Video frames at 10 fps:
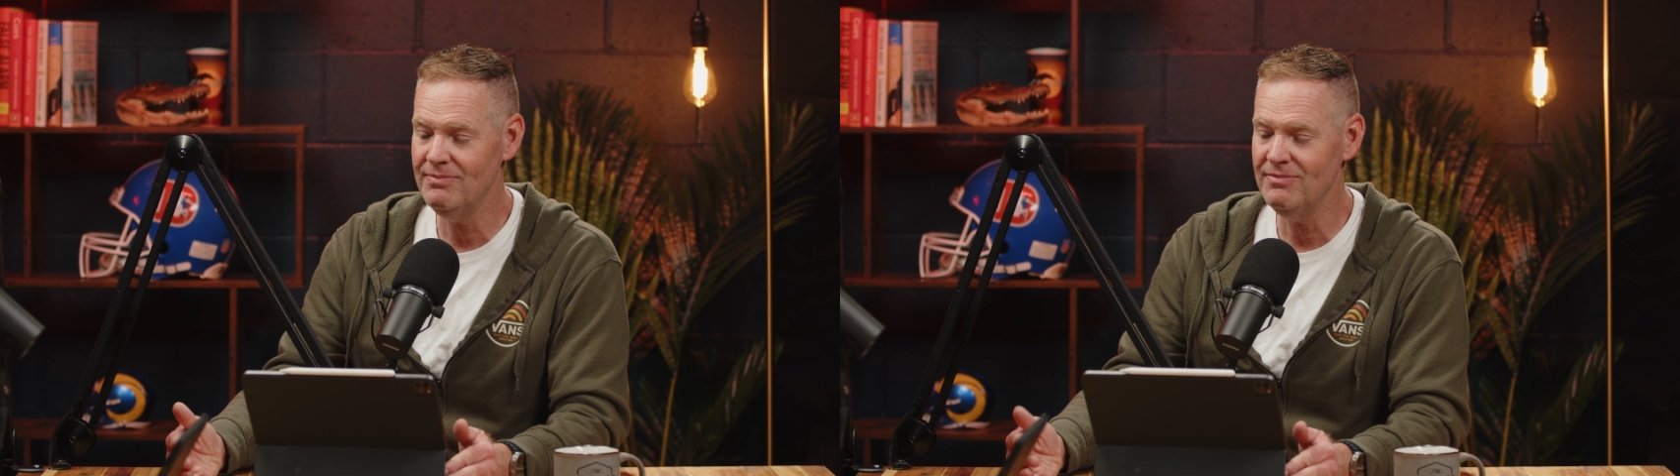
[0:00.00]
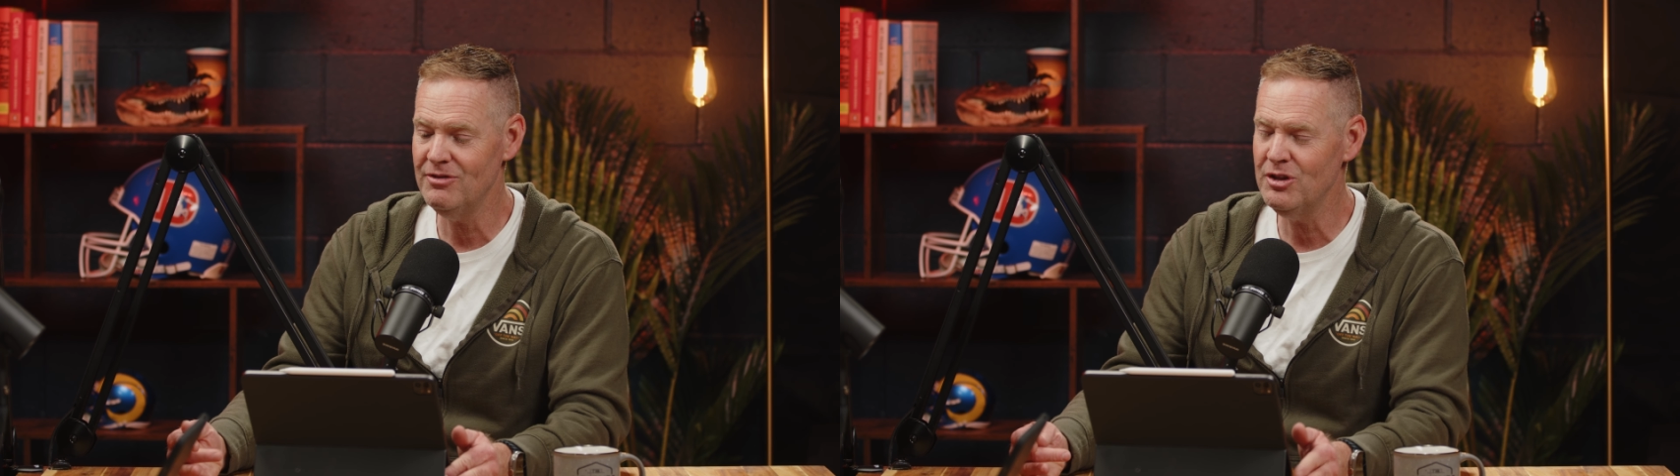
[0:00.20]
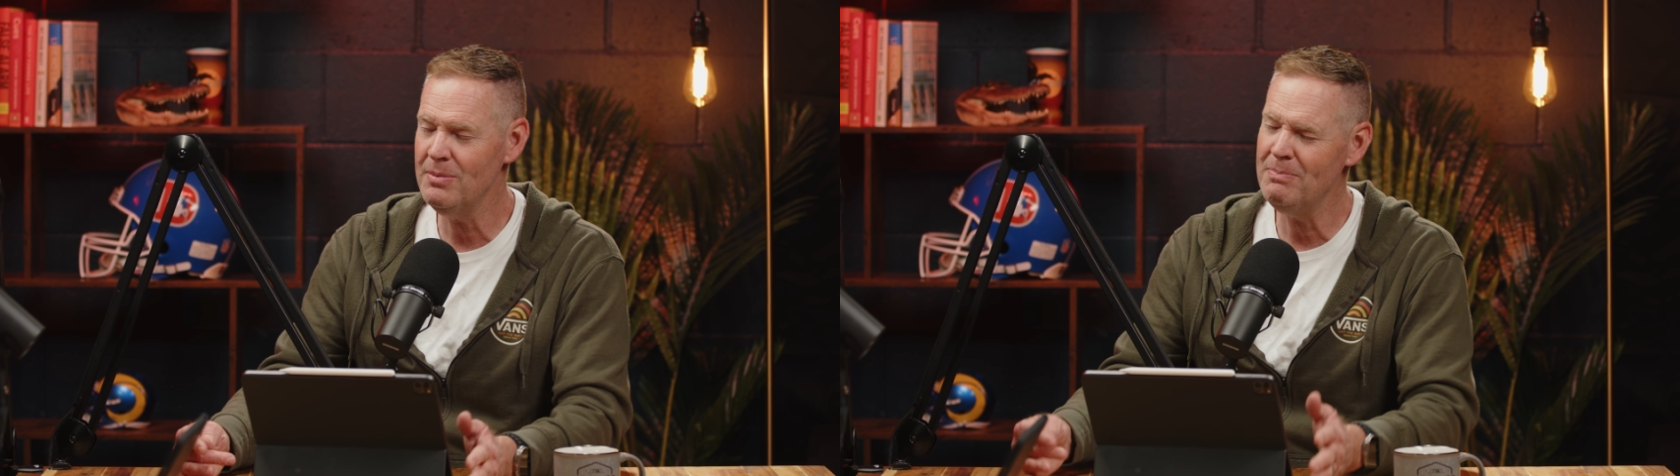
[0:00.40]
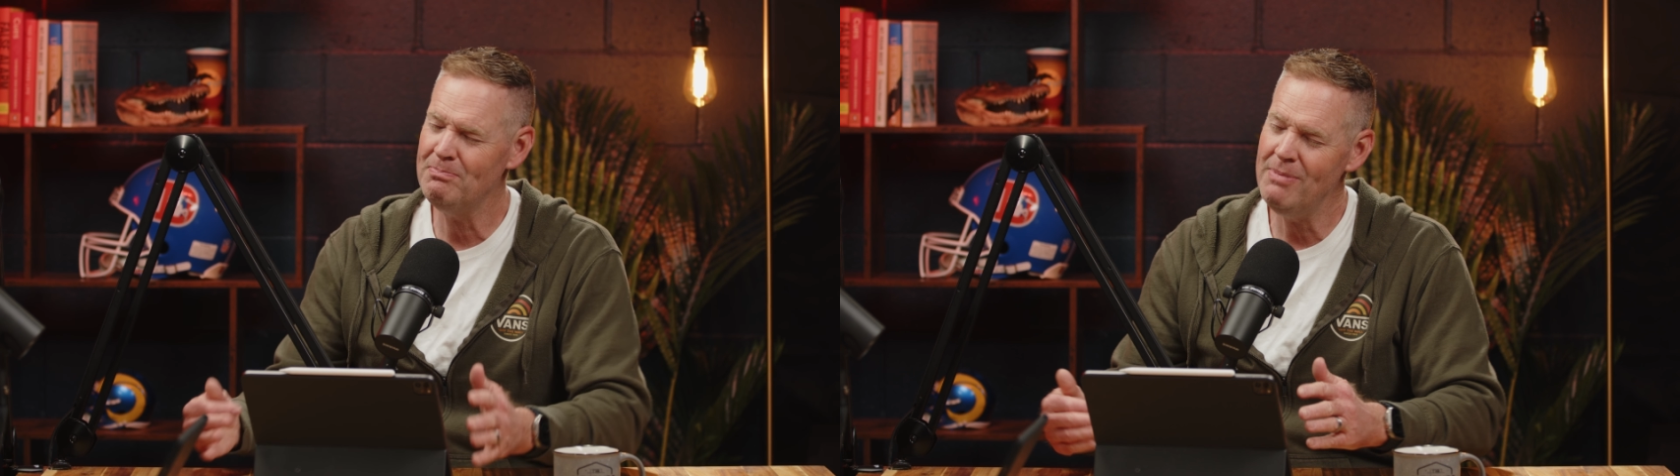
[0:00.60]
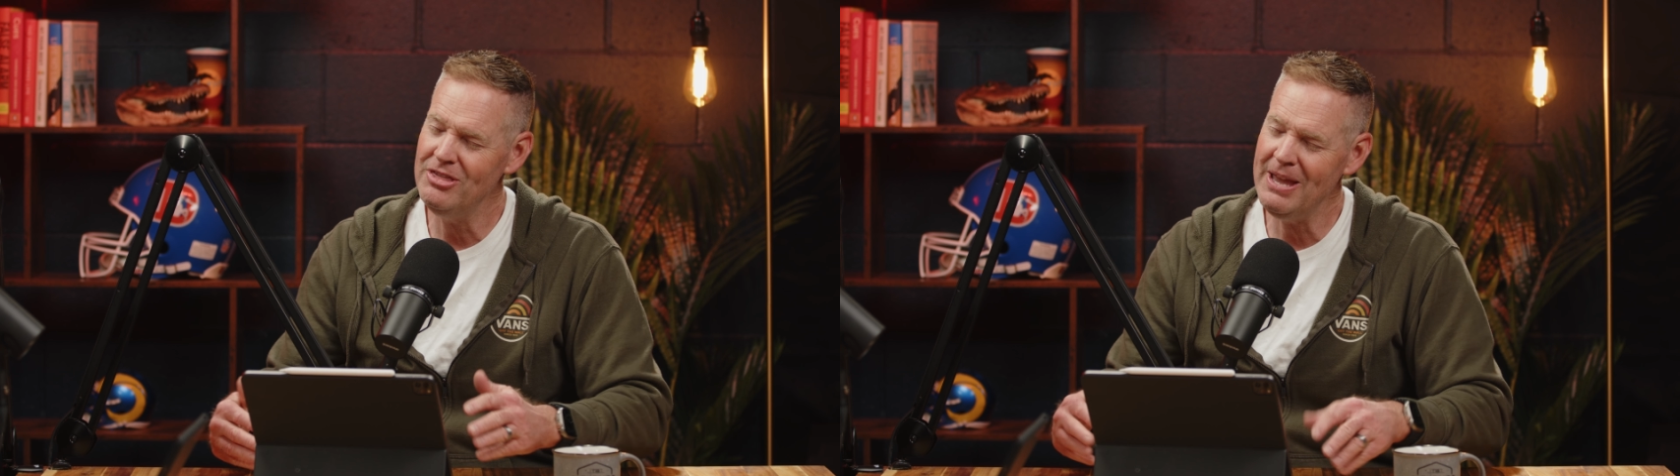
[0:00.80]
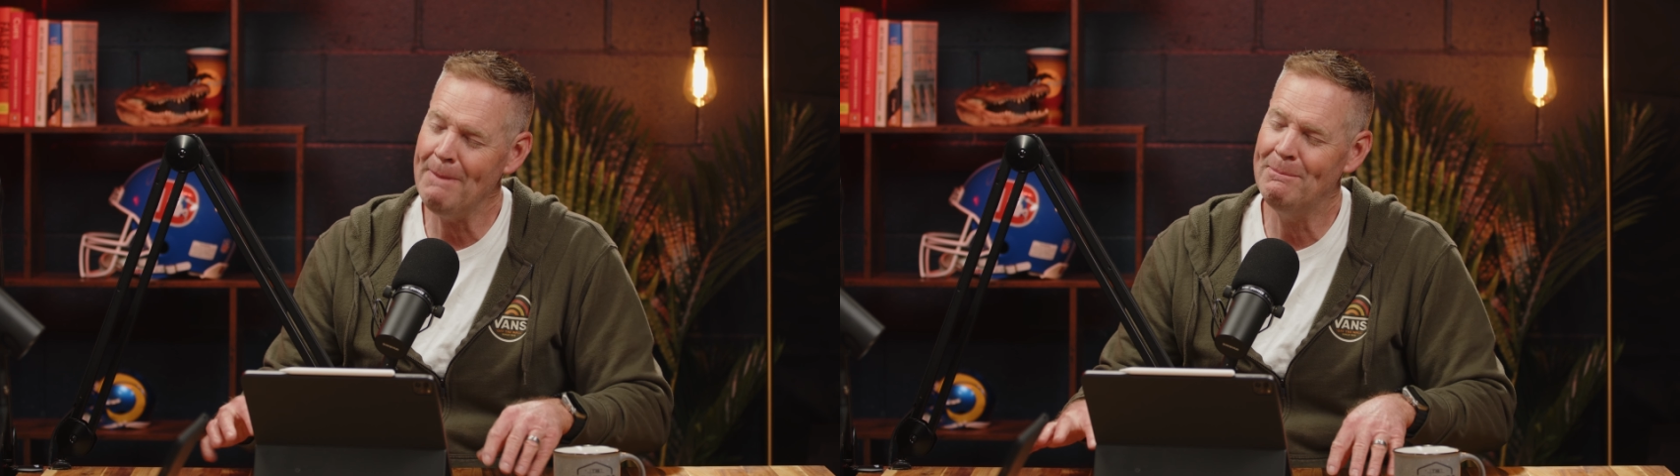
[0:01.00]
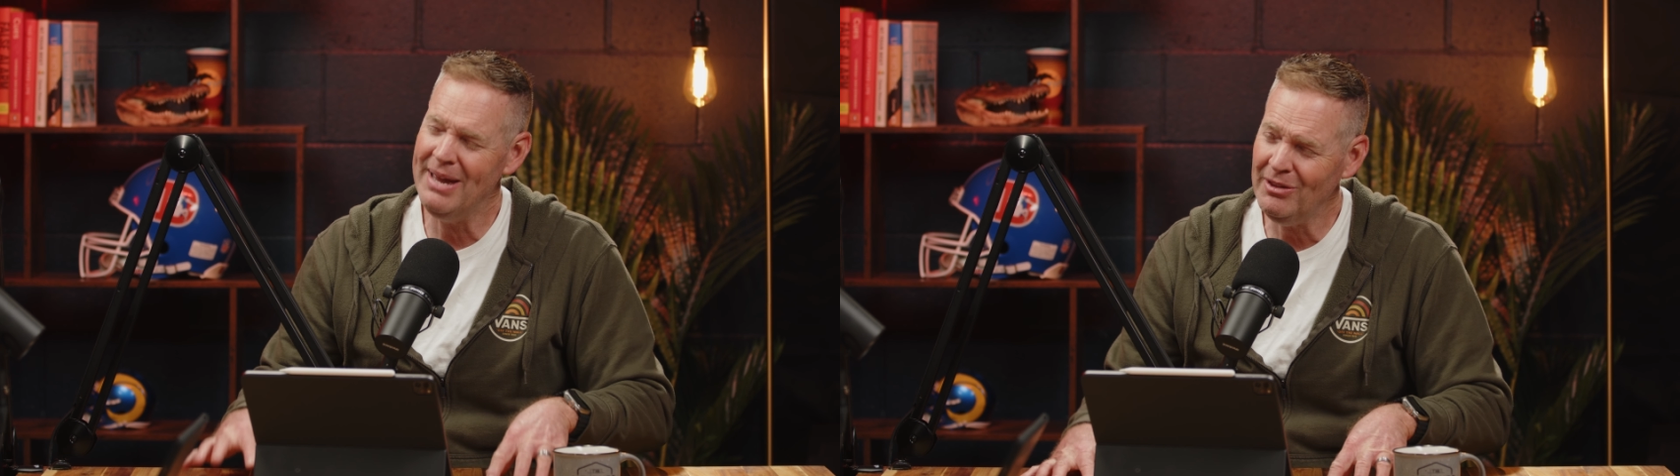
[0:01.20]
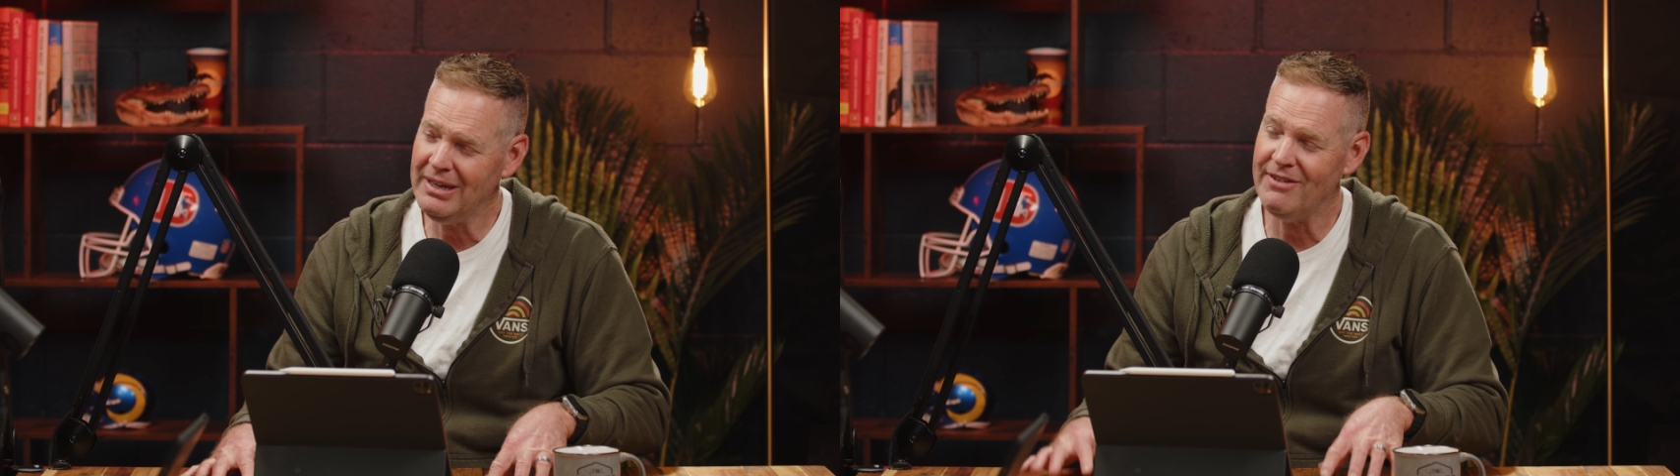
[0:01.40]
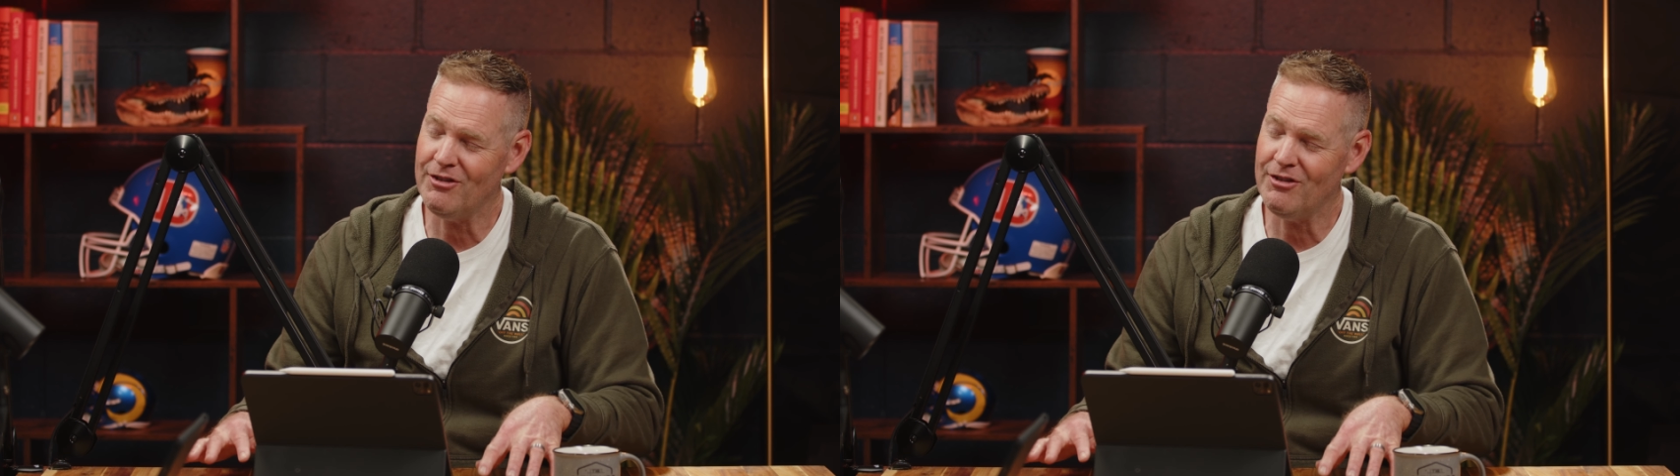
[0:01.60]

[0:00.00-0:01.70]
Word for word: the the ability